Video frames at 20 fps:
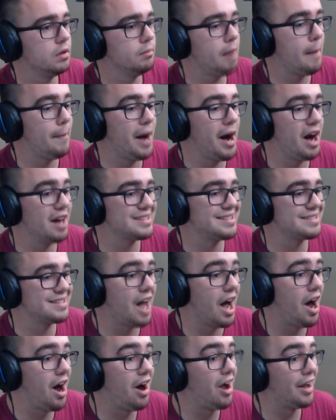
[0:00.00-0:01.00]
My box is
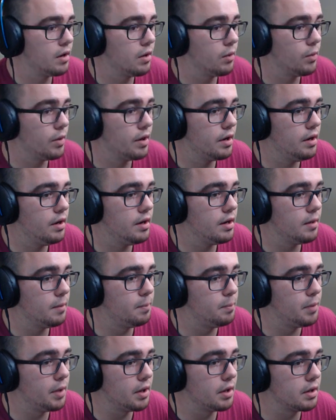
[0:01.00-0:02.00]
gone. All right, we're going to need a
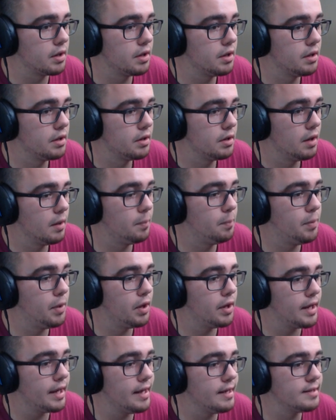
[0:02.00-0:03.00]
book. A
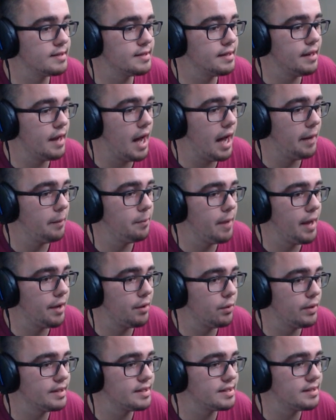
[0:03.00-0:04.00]
book is not
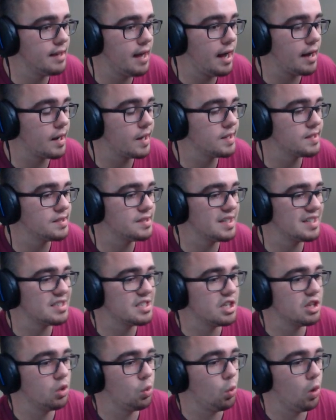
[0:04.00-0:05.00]
metal. It's not going to stick
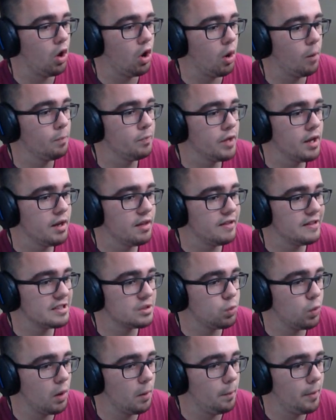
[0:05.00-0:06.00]
to the wall.
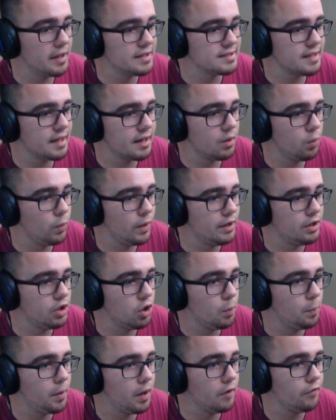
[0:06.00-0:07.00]
This will bust out a
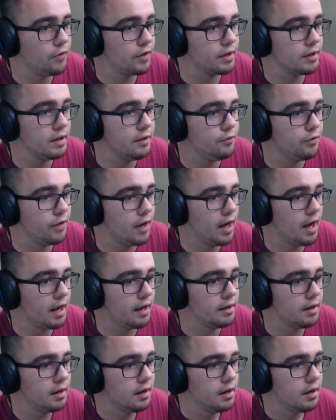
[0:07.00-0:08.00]
window perfectly
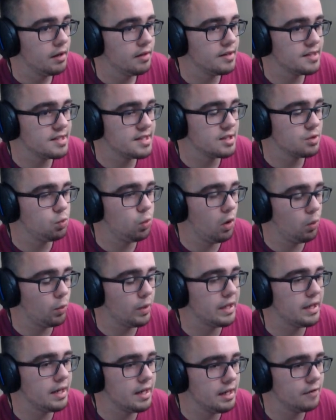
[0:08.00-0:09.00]
fine. This is what
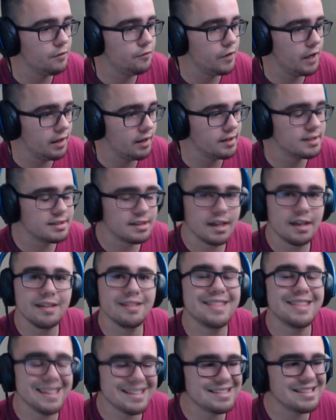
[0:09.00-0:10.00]
we need, fellas.
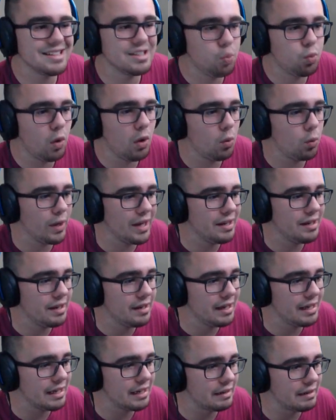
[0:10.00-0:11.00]
This is what we
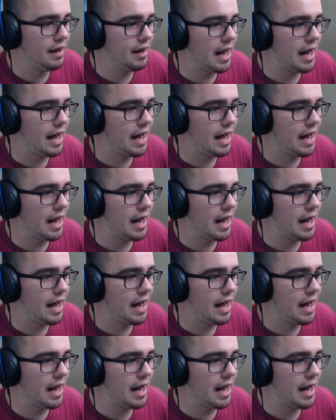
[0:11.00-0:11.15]
need.